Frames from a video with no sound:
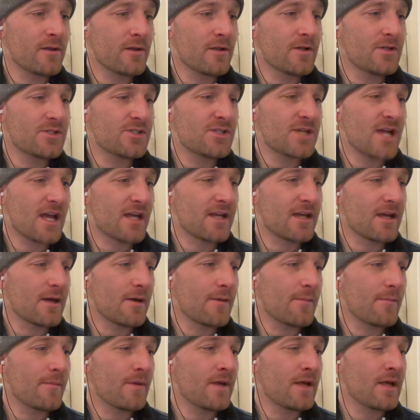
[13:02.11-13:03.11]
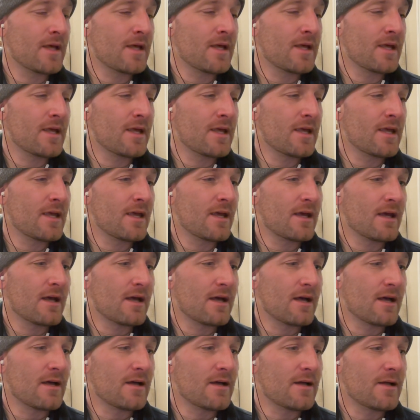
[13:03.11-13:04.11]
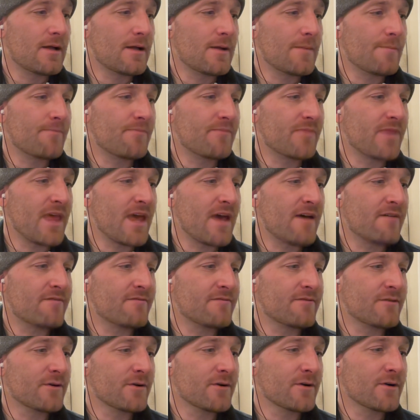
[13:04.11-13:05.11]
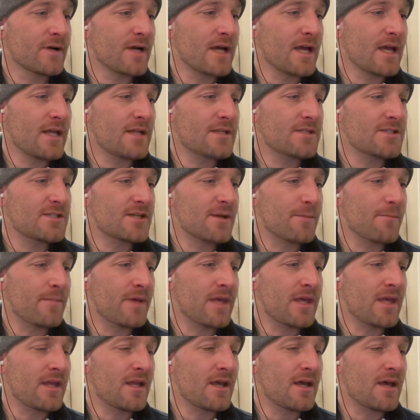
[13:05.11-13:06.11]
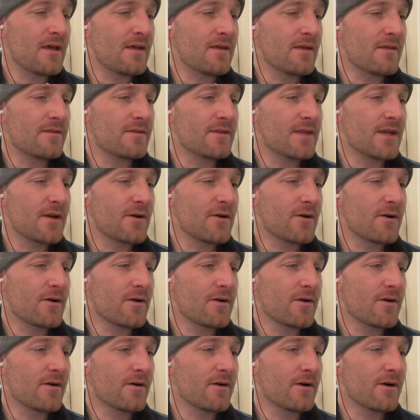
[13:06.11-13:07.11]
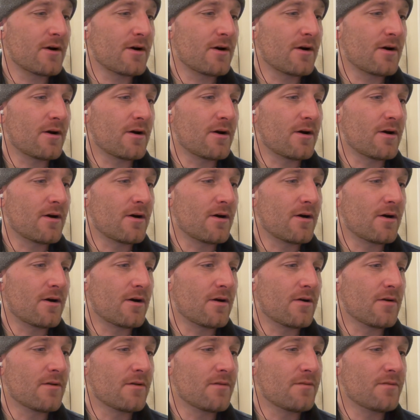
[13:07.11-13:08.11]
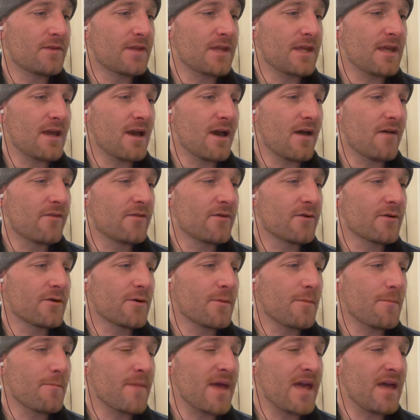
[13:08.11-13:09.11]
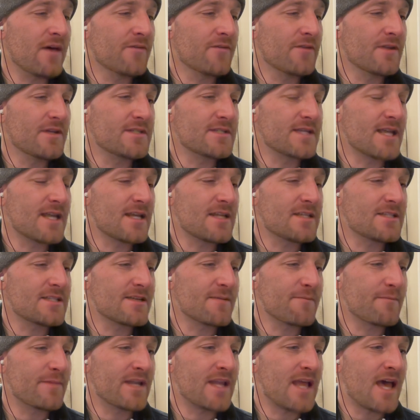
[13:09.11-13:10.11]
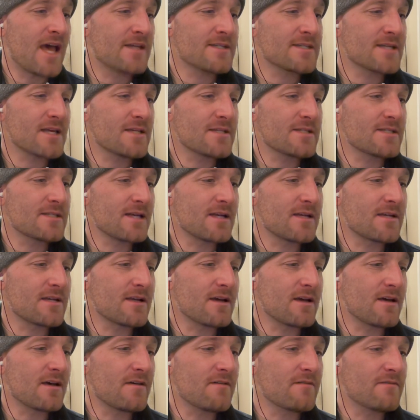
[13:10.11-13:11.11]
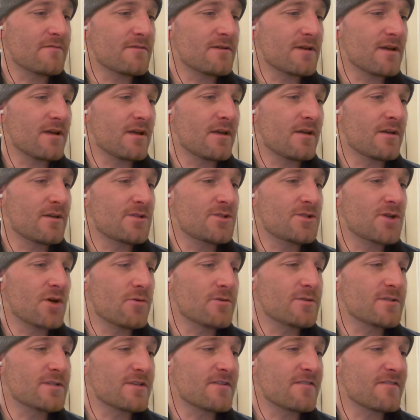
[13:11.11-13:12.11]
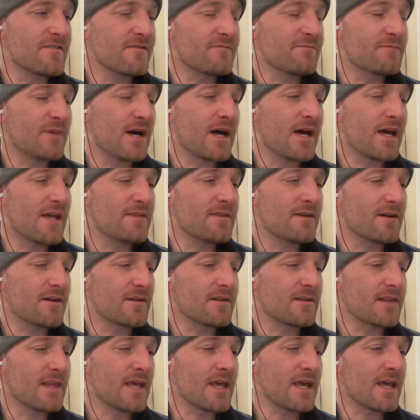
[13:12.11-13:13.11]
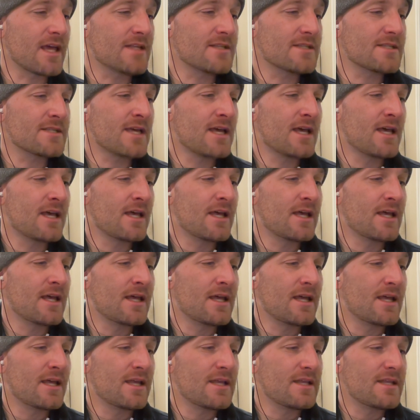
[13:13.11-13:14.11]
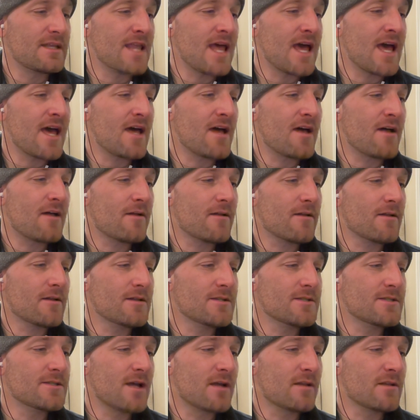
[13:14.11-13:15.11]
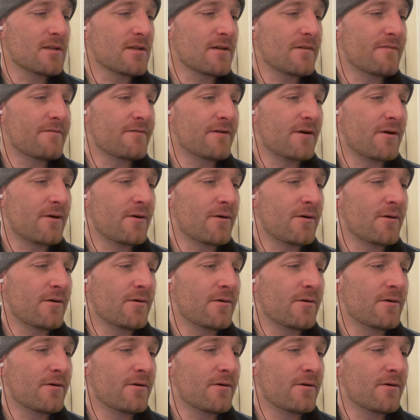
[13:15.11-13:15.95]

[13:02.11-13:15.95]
Shechem, Hefer, and Shemida. There are the other male descendants of Manasseh, son of Joseph, by their clans. Now Zelophehad,